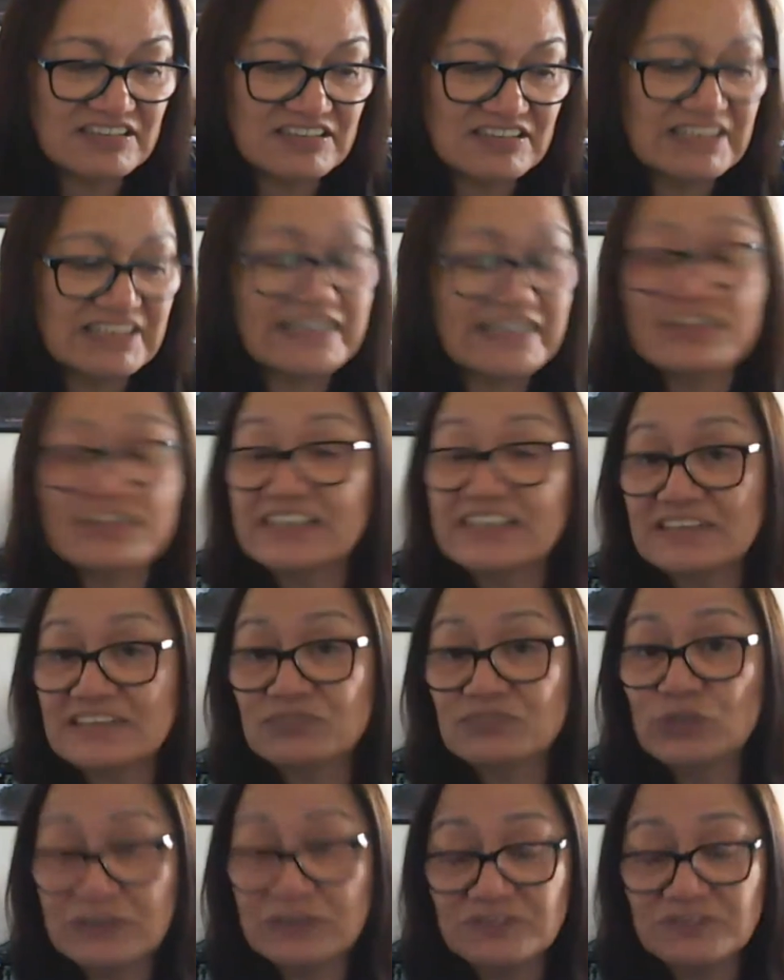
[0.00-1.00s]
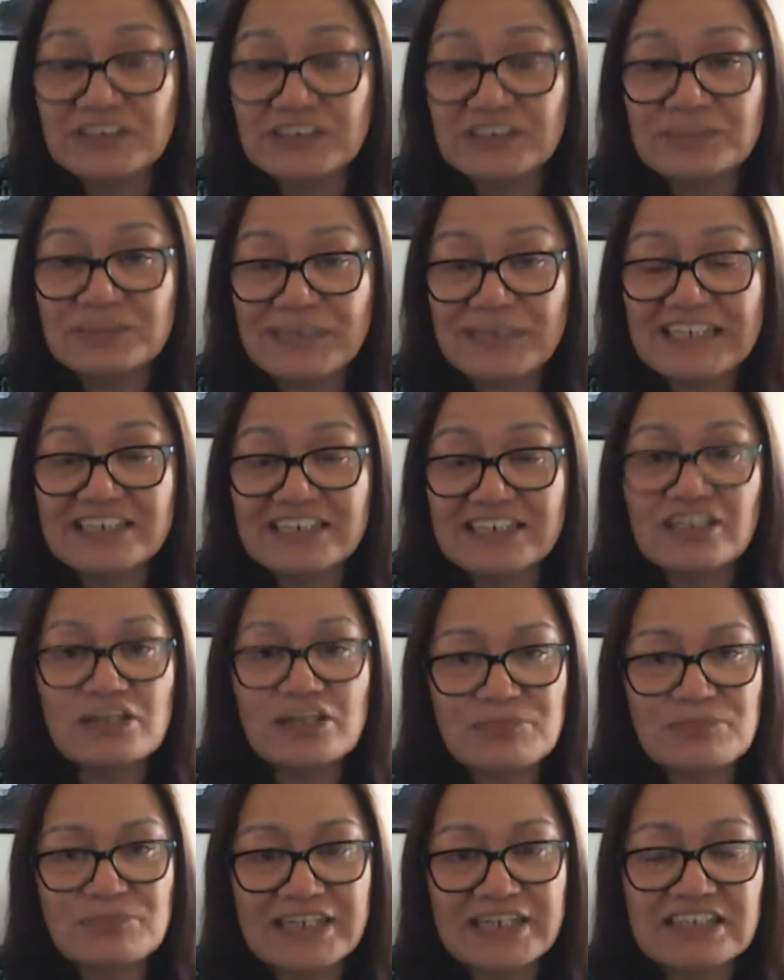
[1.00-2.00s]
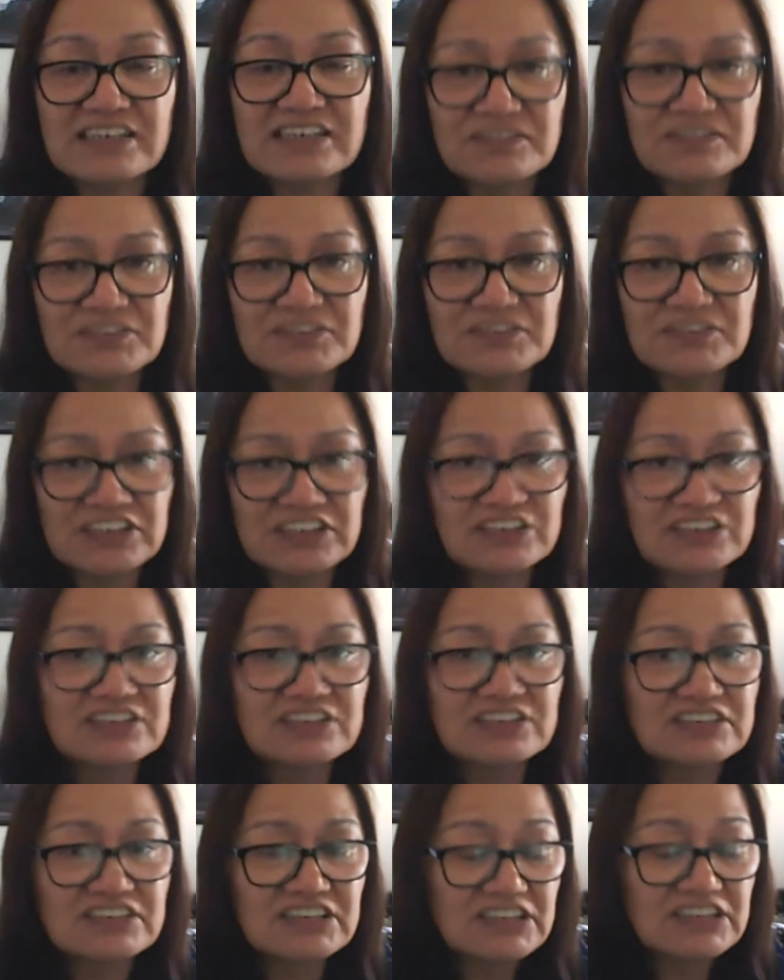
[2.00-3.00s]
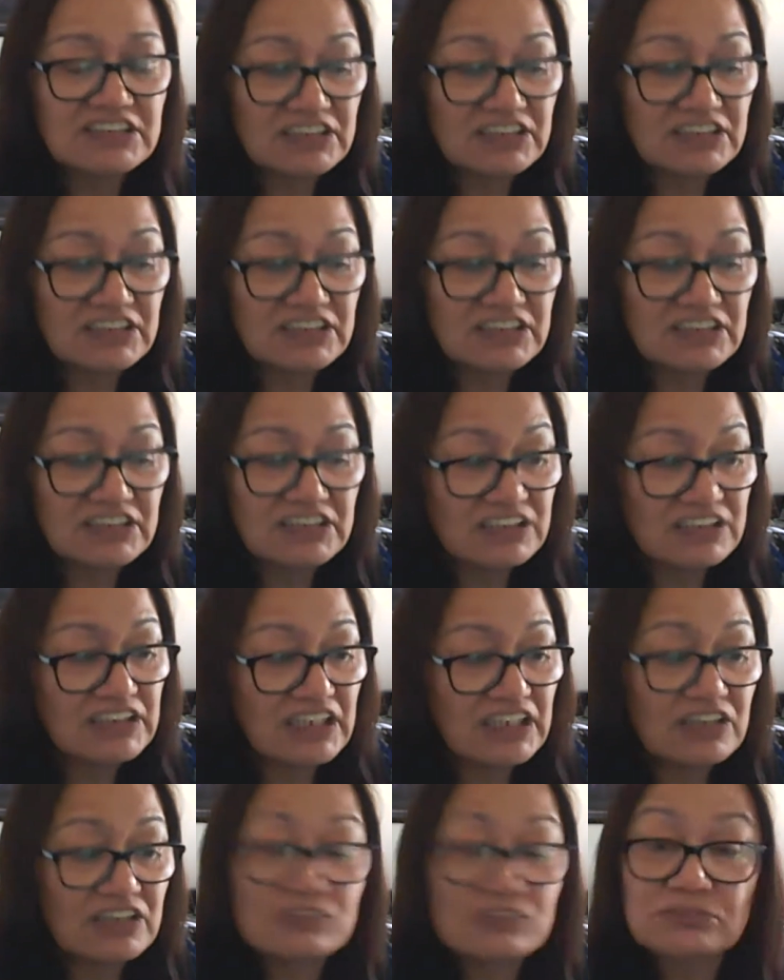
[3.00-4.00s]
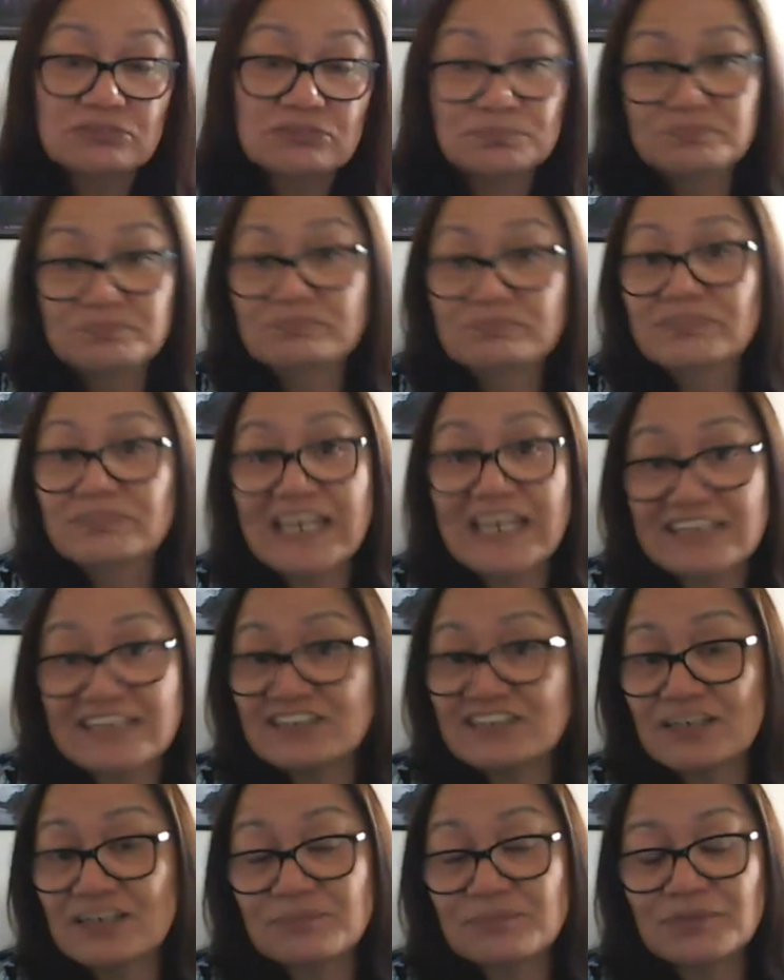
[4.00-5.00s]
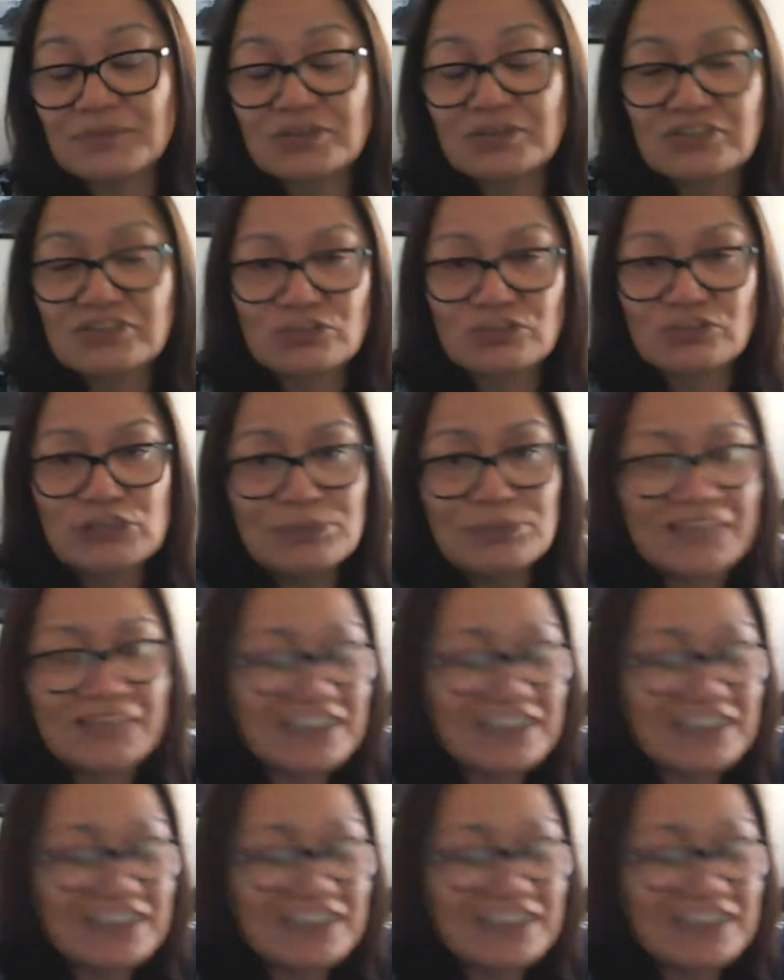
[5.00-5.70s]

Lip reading: yeah. If I make it, I make it. If I don't, I'll catch up on the replay.